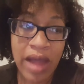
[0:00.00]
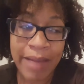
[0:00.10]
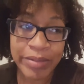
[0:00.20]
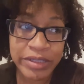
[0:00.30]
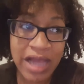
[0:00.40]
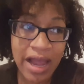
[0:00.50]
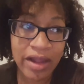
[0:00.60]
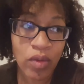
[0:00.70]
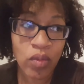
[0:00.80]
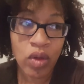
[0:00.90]

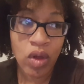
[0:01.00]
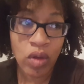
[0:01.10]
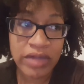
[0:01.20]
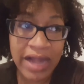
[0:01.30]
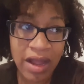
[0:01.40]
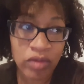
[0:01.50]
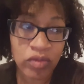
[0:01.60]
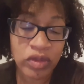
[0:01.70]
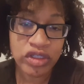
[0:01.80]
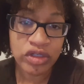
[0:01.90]
appetite will go down
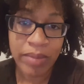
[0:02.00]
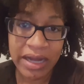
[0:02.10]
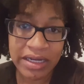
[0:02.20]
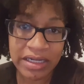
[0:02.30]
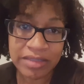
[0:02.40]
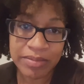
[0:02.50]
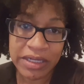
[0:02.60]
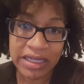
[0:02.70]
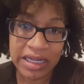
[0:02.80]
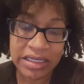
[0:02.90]
once your body is
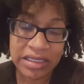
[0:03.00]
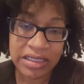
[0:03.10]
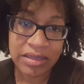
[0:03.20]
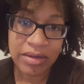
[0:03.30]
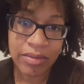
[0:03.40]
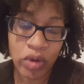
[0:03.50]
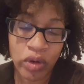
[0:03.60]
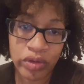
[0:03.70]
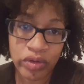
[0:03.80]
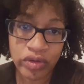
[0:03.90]
getting
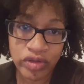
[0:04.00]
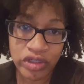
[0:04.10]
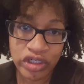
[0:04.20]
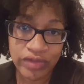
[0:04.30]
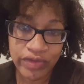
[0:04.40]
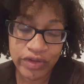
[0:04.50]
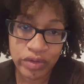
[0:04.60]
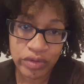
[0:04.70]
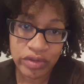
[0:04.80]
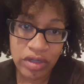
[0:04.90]
more nutritious
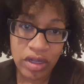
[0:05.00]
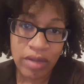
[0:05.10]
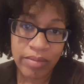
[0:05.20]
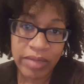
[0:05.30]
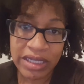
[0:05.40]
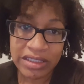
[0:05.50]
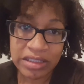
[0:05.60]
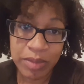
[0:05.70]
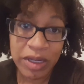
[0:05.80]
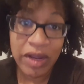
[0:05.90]
foods because
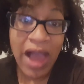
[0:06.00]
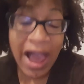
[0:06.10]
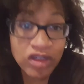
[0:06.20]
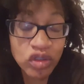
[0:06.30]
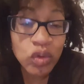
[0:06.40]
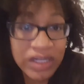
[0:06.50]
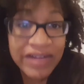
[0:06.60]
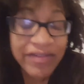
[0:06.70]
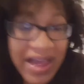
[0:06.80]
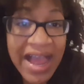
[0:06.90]
it's being actually
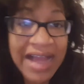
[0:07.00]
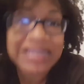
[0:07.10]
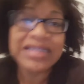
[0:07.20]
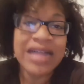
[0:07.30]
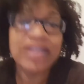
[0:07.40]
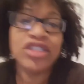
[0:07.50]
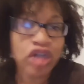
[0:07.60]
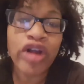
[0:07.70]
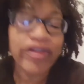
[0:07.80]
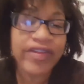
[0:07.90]
fed. It's not
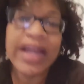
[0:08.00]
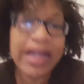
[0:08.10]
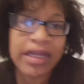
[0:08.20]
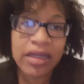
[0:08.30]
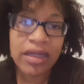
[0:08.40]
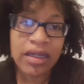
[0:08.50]
starving,